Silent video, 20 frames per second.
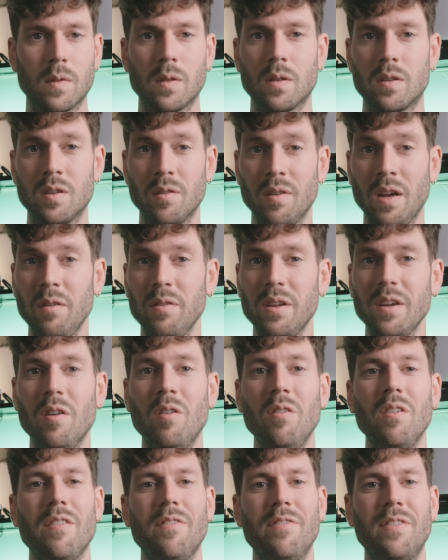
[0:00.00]
So now the
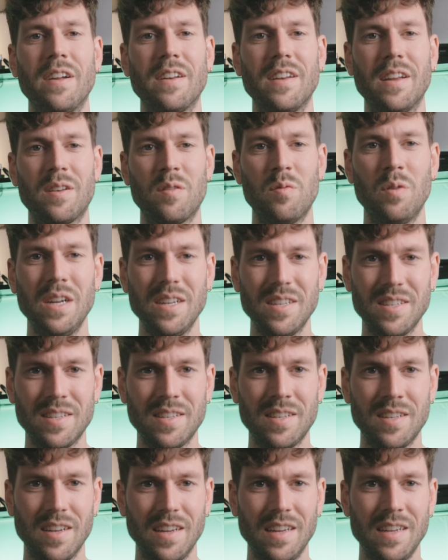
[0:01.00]
only thing that
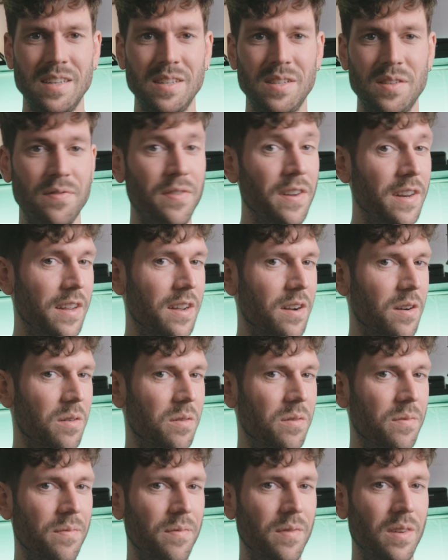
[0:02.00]
rests is video.
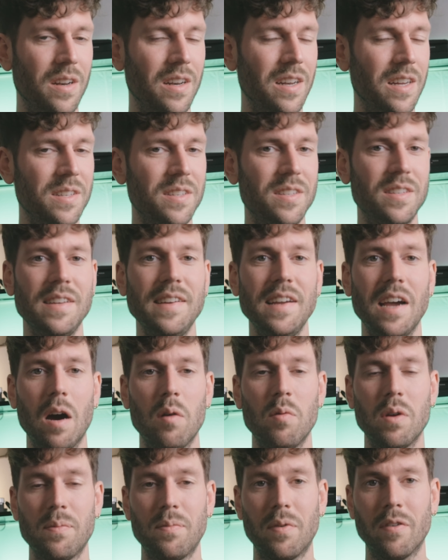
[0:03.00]
Let's see
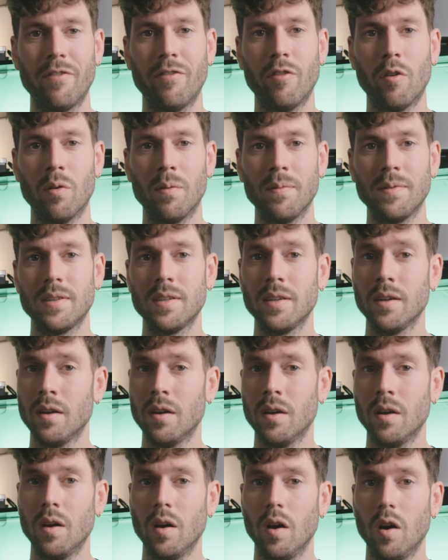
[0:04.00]
how it performs
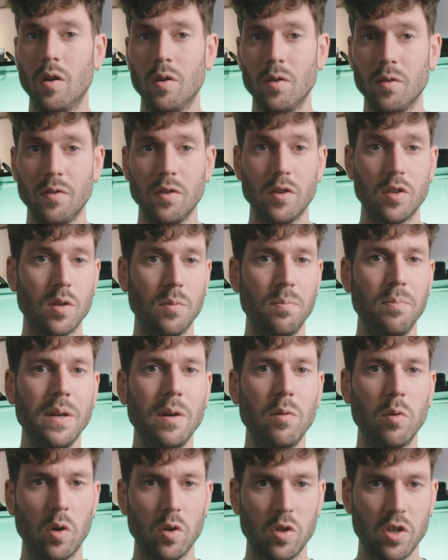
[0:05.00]
on some
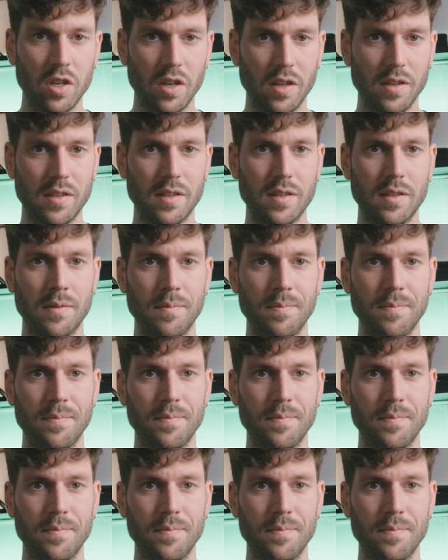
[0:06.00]
B-roll shots.